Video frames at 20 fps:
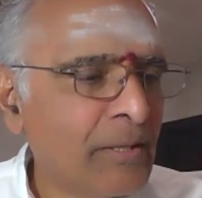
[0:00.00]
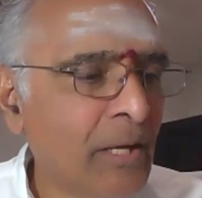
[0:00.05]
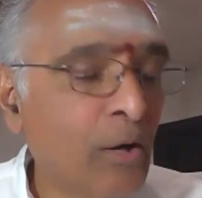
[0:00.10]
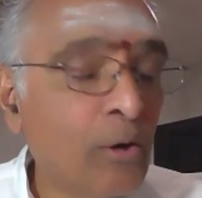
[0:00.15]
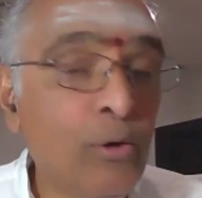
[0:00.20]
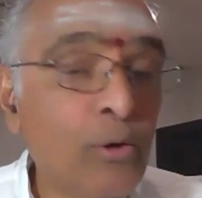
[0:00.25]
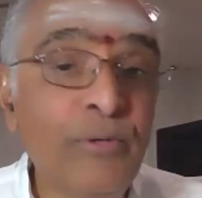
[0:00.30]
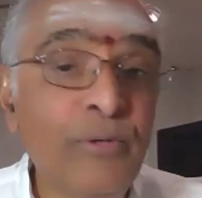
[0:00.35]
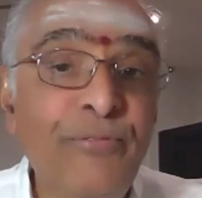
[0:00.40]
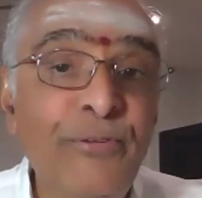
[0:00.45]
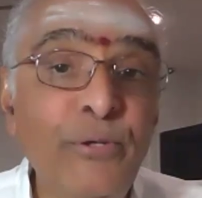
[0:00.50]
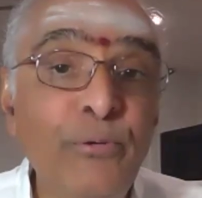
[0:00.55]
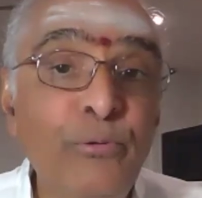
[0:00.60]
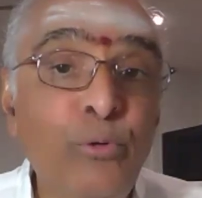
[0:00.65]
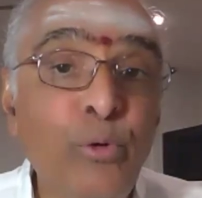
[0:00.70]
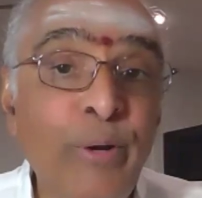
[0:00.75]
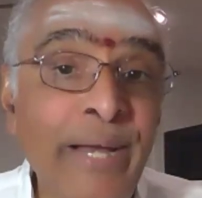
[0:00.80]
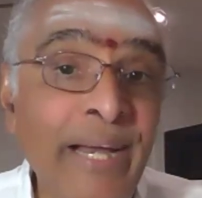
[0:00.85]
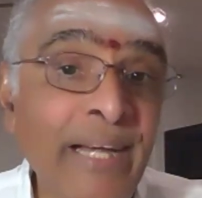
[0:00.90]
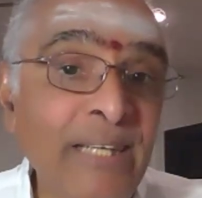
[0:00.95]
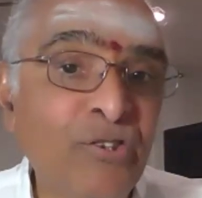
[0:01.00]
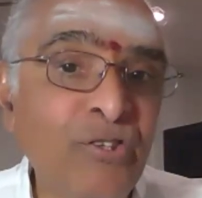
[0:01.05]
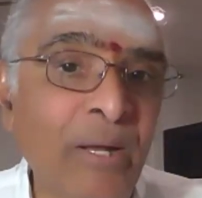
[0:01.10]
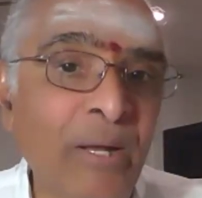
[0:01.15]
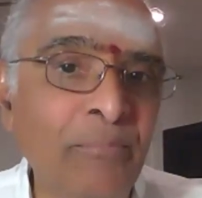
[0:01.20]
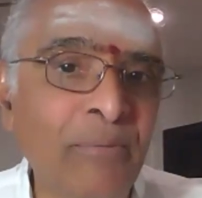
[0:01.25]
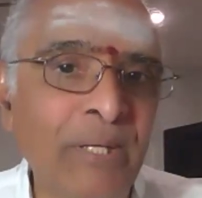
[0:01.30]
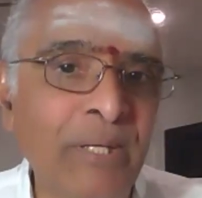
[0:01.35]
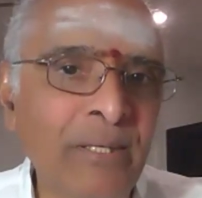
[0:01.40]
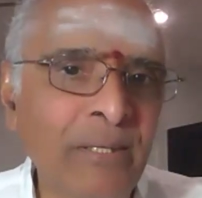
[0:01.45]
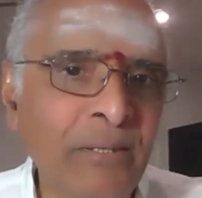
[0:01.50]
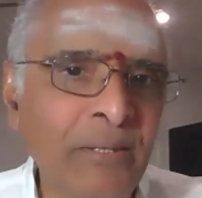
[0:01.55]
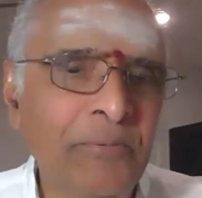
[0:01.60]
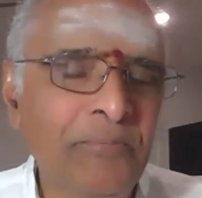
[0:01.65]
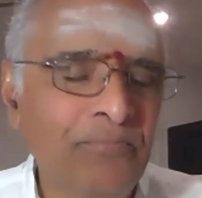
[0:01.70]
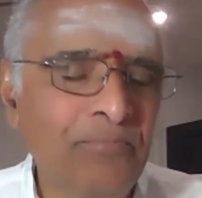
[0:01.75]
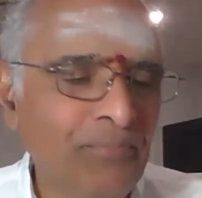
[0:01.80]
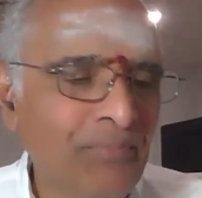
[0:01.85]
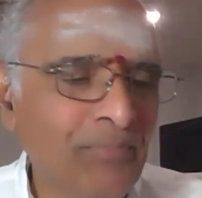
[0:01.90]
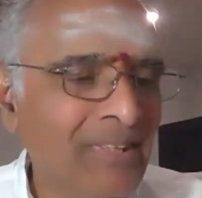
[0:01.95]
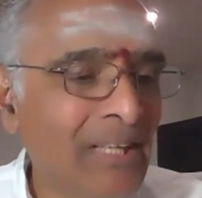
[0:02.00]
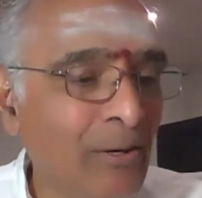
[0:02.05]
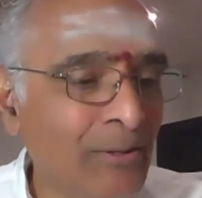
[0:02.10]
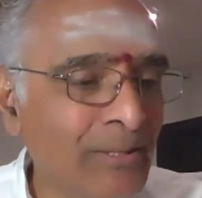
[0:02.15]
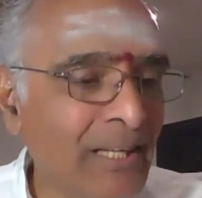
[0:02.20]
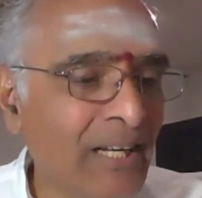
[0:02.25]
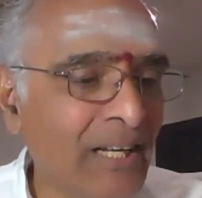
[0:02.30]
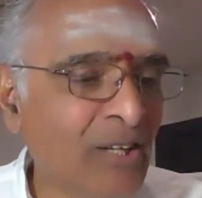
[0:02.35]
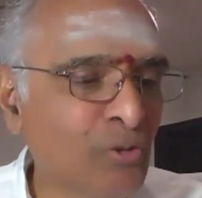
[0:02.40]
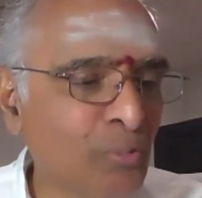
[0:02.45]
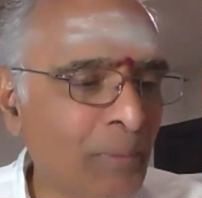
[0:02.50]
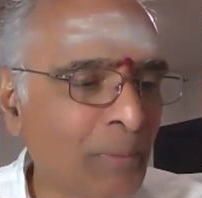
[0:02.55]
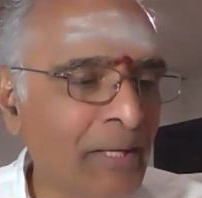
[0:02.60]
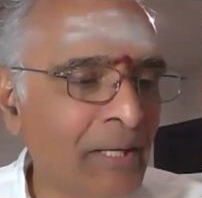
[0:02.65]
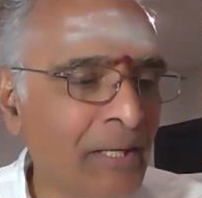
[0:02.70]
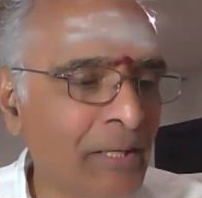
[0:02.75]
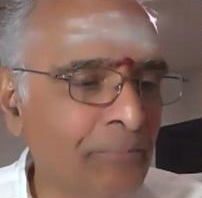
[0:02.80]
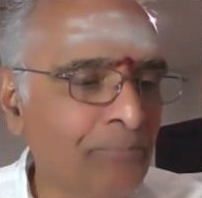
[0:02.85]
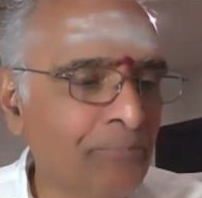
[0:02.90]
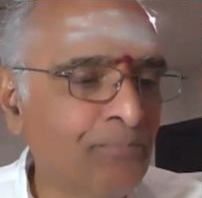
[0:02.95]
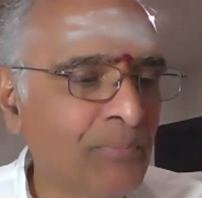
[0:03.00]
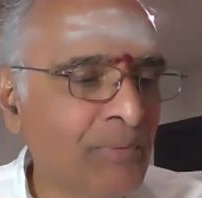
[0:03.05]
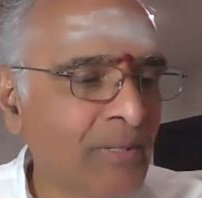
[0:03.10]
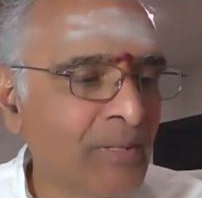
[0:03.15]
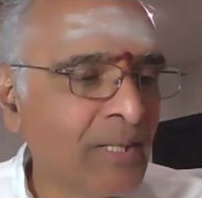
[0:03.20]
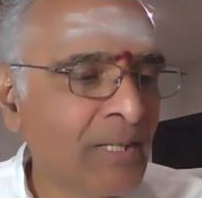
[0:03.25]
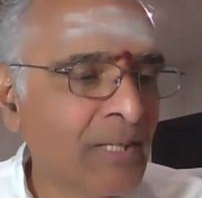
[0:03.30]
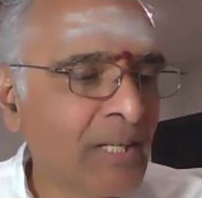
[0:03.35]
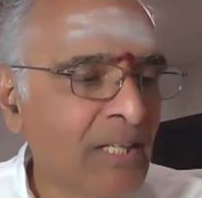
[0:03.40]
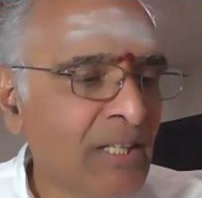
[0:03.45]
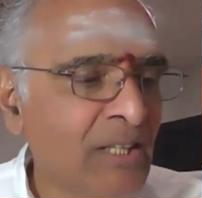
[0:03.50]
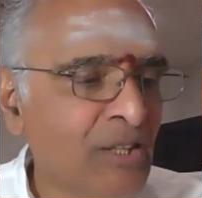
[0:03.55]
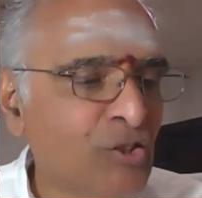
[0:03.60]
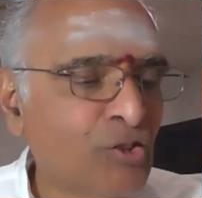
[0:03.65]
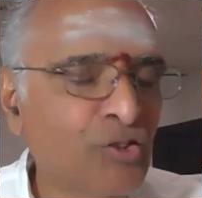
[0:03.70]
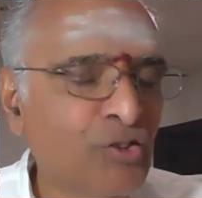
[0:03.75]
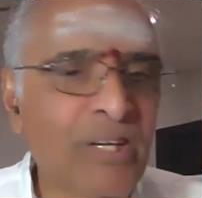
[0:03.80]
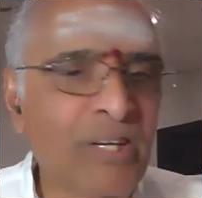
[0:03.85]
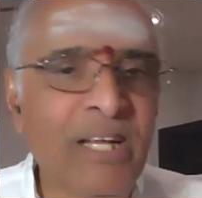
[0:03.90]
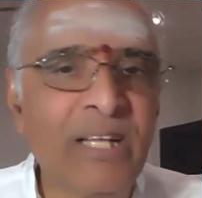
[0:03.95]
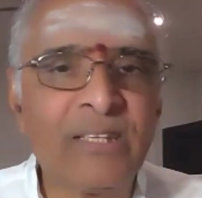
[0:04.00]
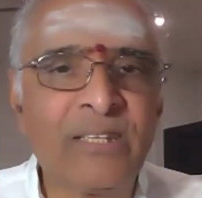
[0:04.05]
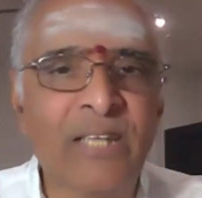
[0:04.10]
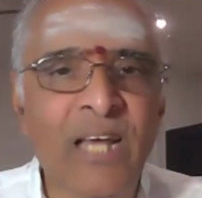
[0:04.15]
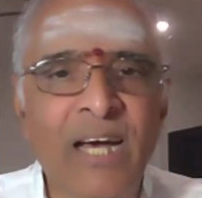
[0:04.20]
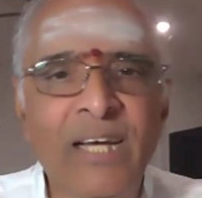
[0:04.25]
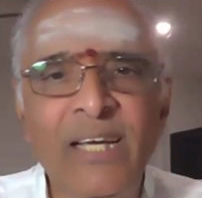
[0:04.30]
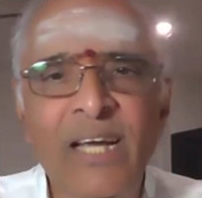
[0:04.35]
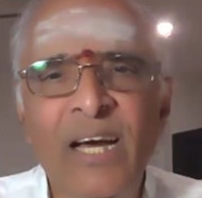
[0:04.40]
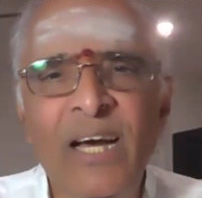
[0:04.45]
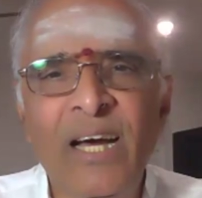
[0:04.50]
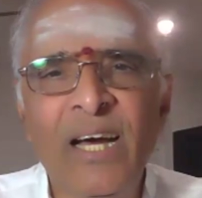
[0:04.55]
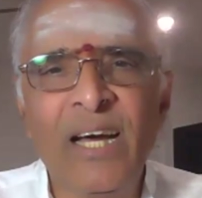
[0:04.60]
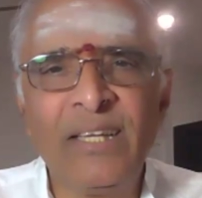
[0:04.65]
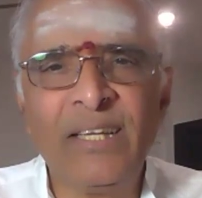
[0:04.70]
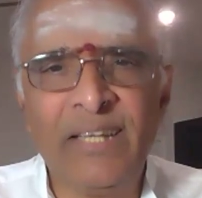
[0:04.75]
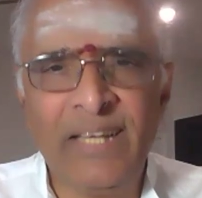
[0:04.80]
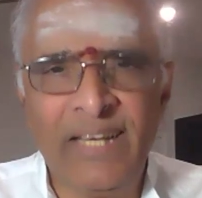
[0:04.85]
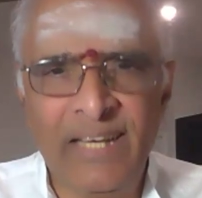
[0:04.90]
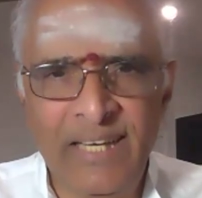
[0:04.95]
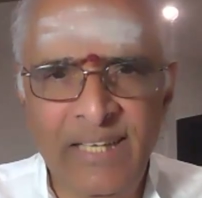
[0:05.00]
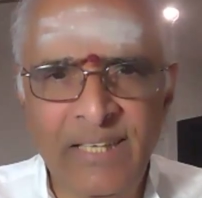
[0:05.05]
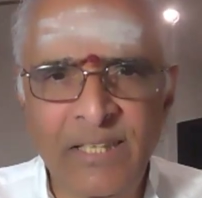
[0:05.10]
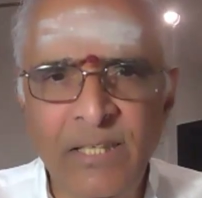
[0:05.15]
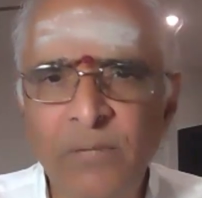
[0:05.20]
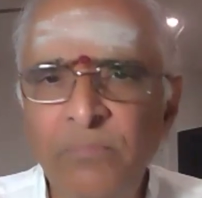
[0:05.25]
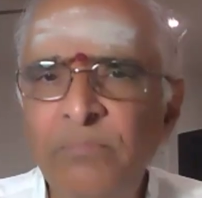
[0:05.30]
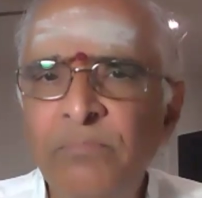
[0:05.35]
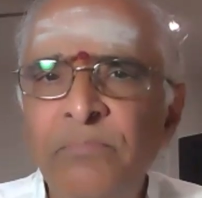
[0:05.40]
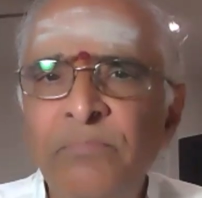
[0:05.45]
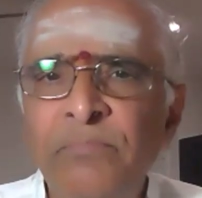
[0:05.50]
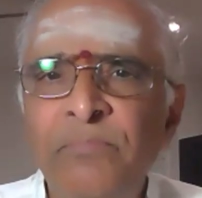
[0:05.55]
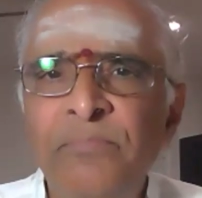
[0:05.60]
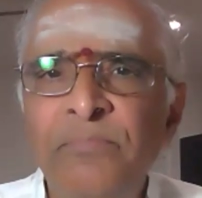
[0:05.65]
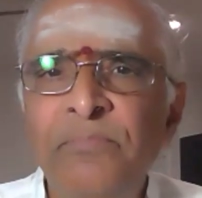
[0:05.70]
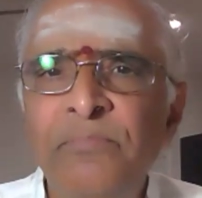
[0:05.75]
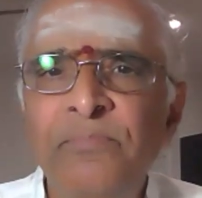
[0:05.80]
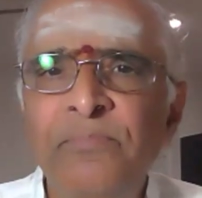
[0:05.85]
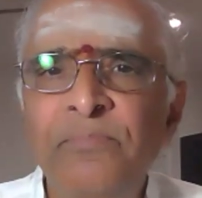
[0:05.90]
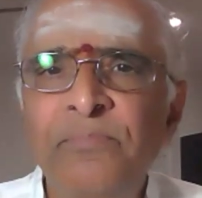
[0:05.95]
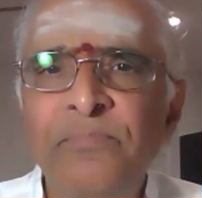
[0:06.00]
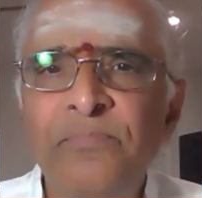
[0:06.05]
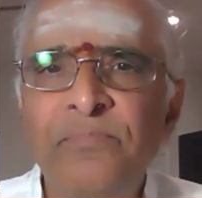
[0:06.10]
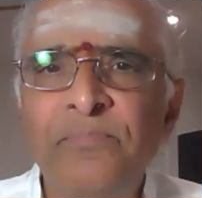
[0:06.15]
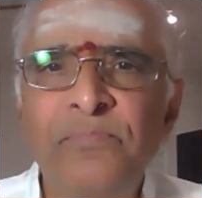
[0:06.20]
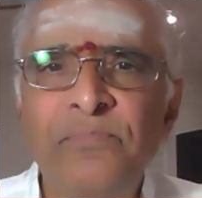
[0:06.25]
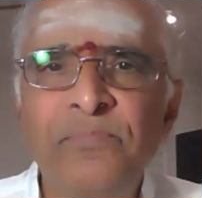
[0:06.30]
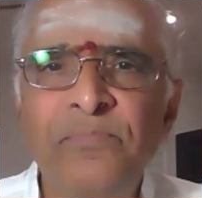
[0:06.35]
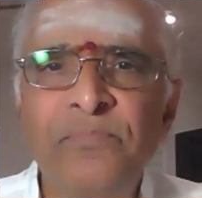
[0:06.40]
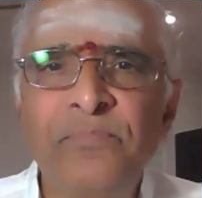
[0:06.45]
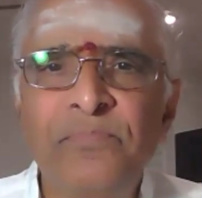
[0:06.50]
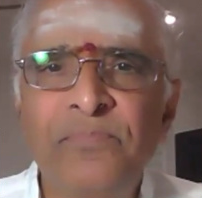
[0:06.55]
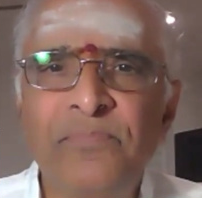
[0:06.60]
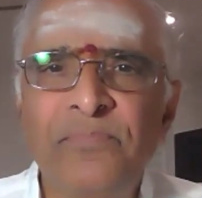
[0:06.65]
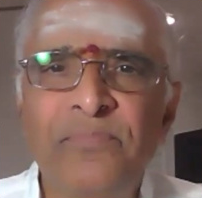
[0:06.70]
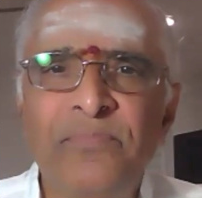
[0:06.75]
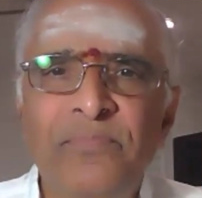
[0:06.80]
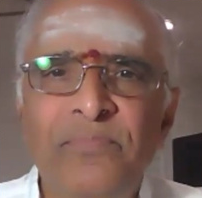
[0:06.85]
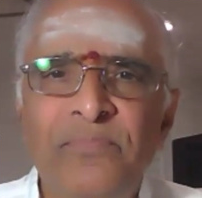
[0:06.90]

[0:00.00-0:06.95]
Now, if you donate something, now they're explaining. Shraddhaya deyam.